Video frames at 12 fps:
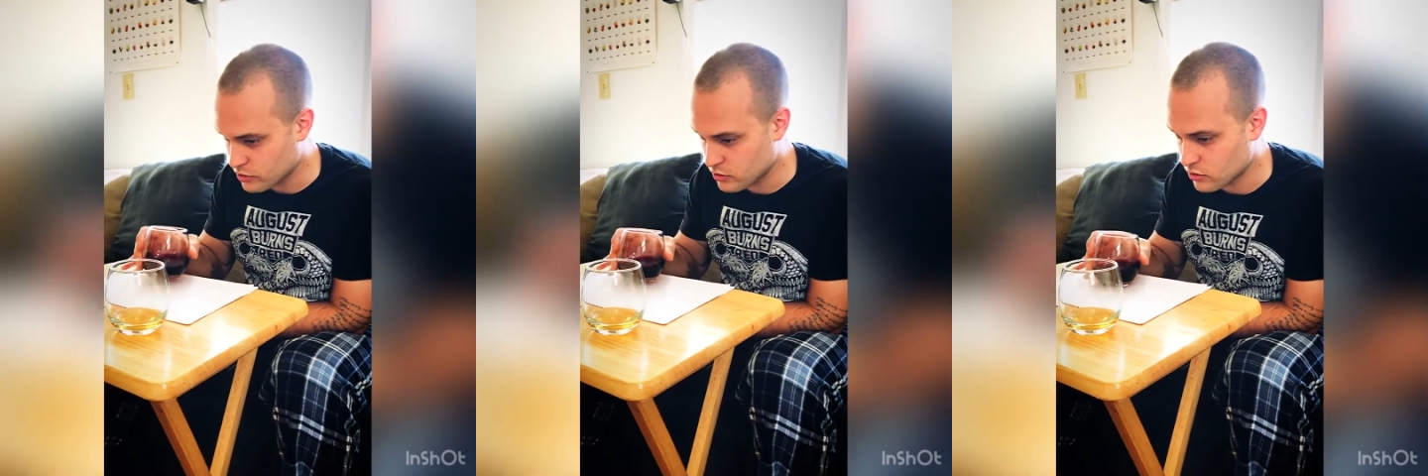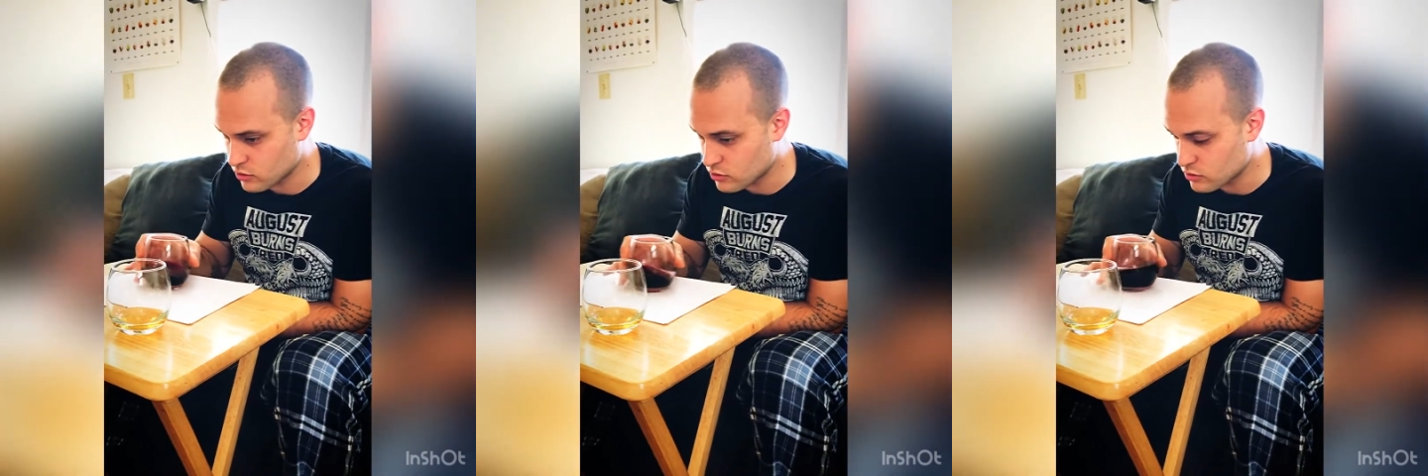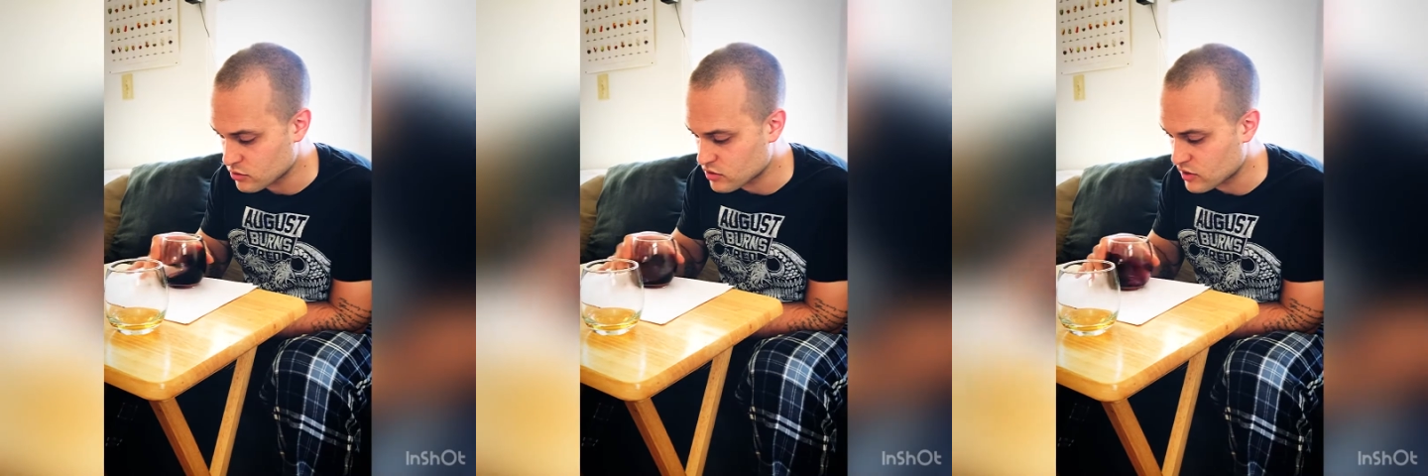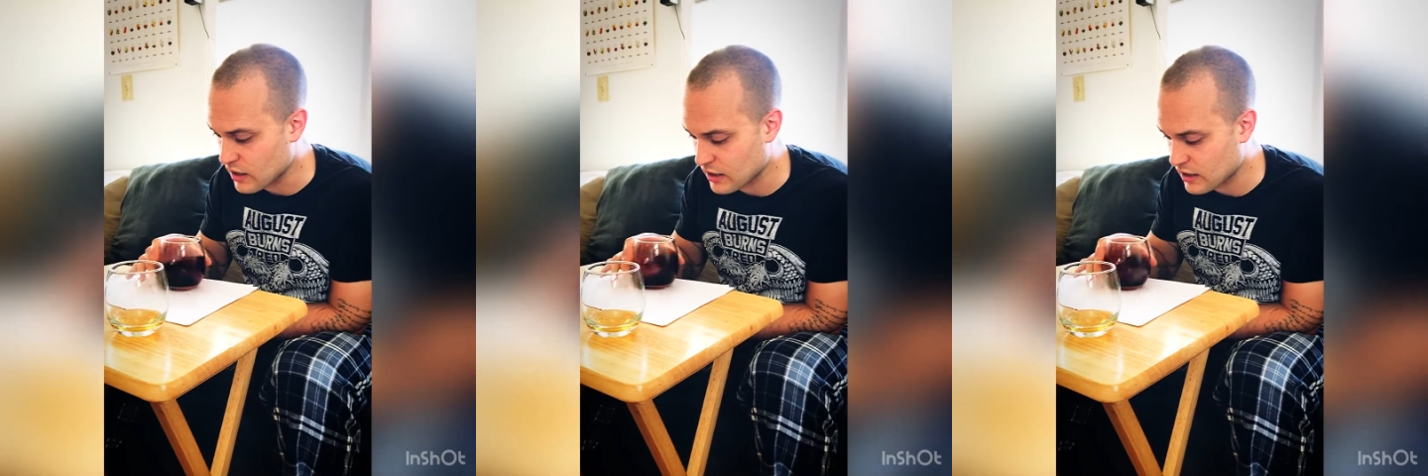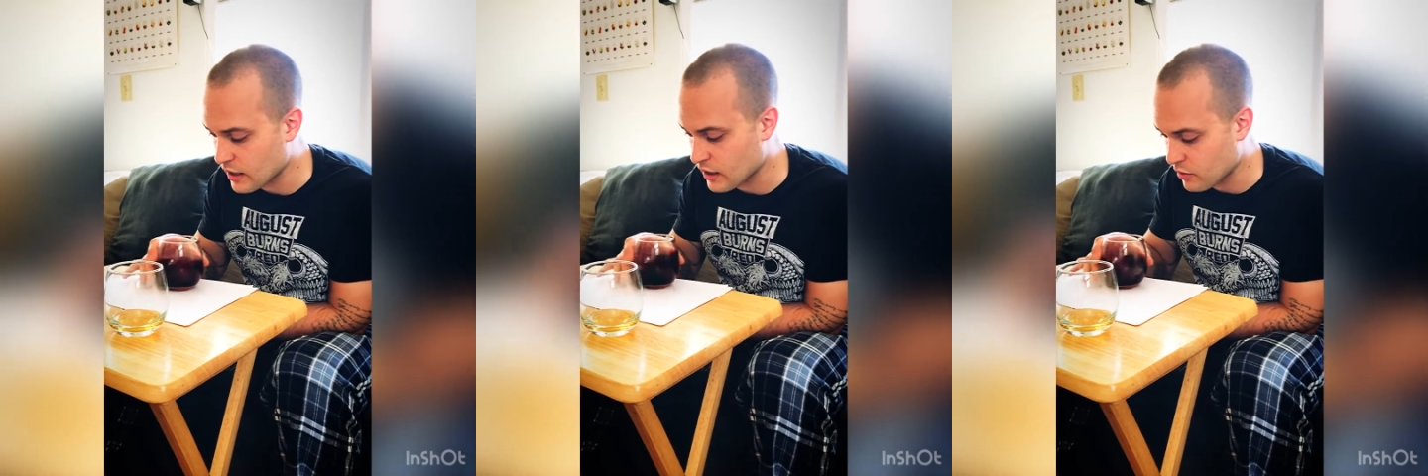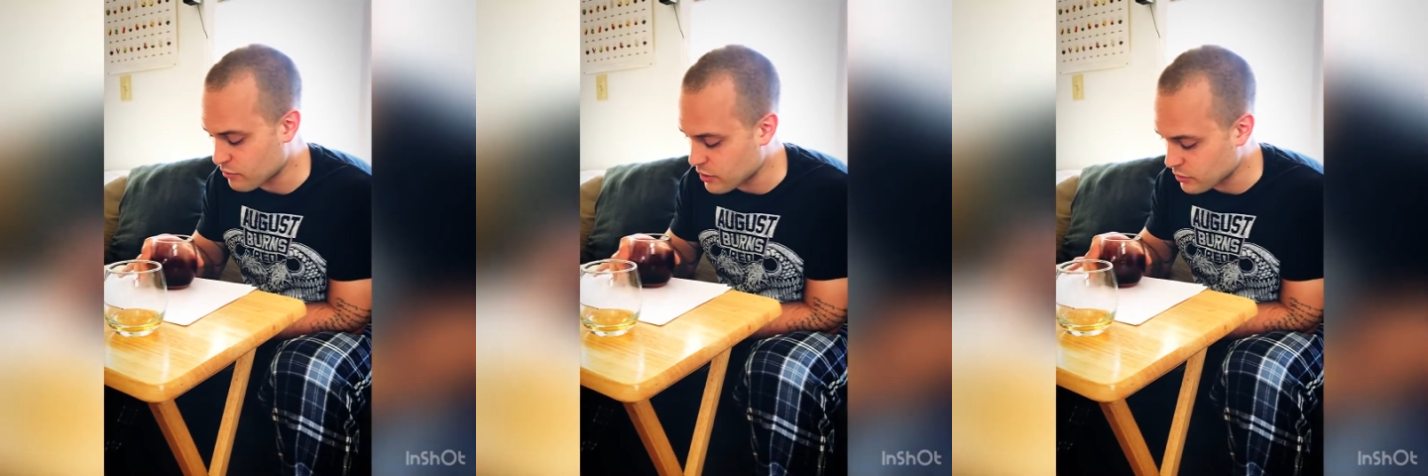used, like kind
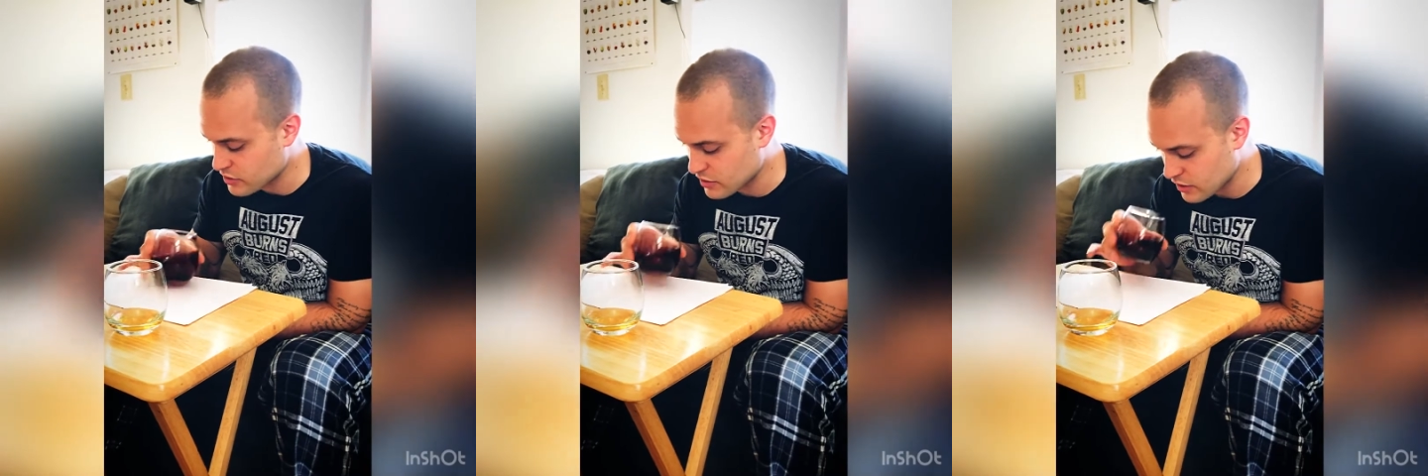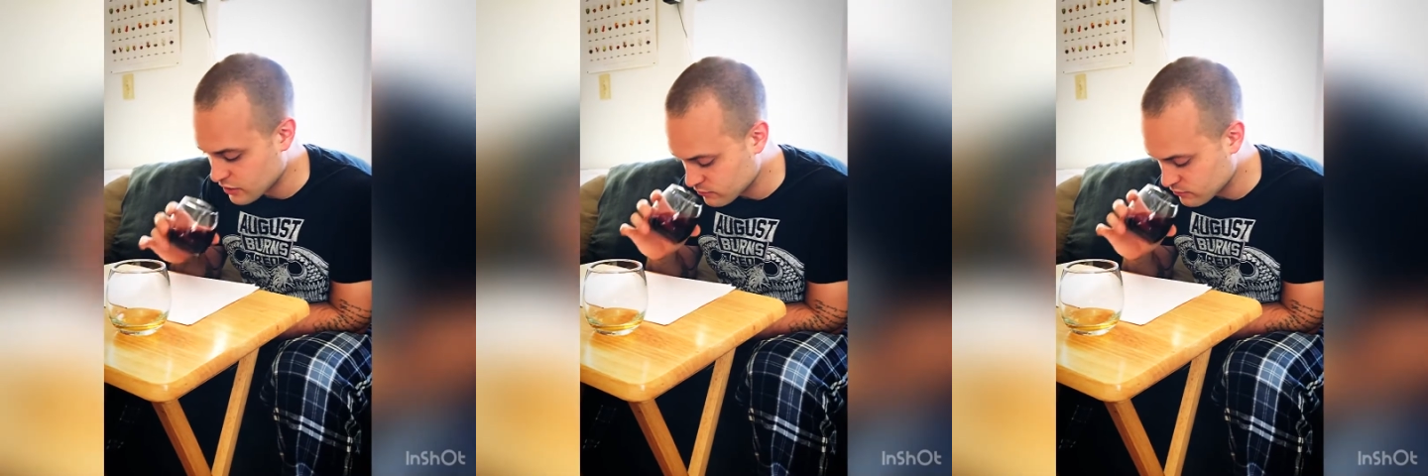of boaty.